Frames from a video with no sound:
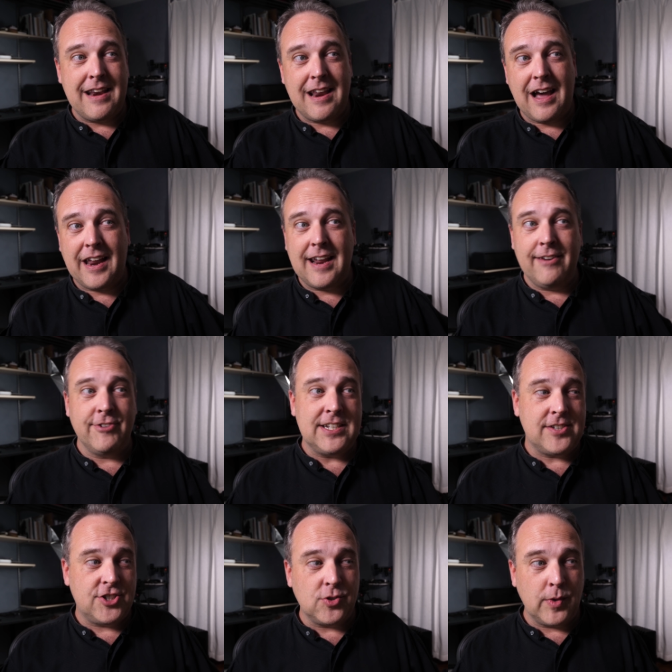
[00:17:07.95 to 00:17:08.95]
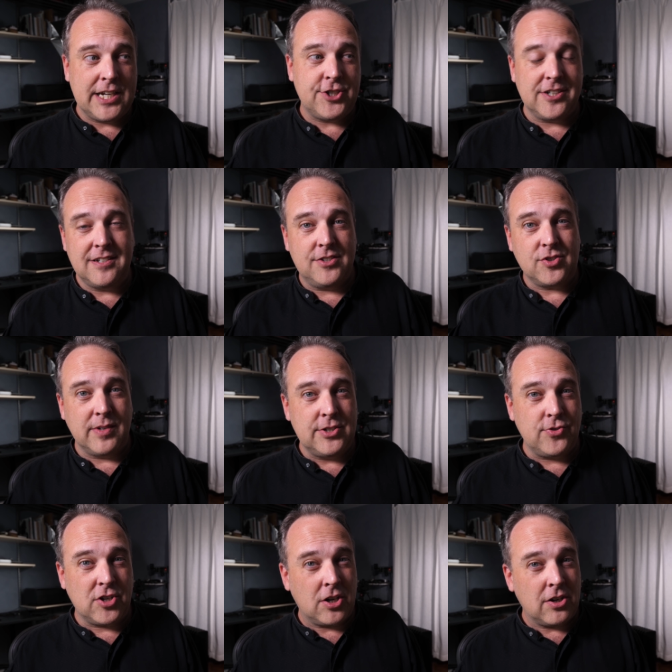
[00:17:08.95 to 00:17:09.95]
Not every situation is
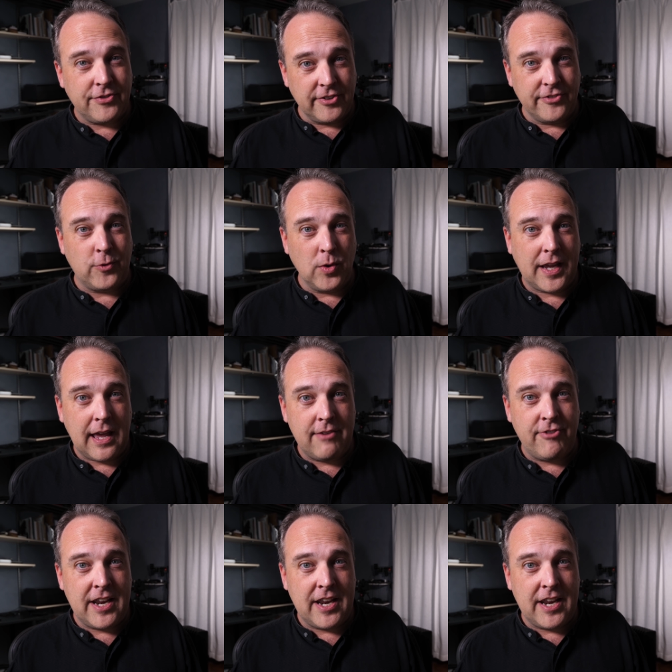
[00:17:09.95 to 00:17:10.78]
going to call for 4K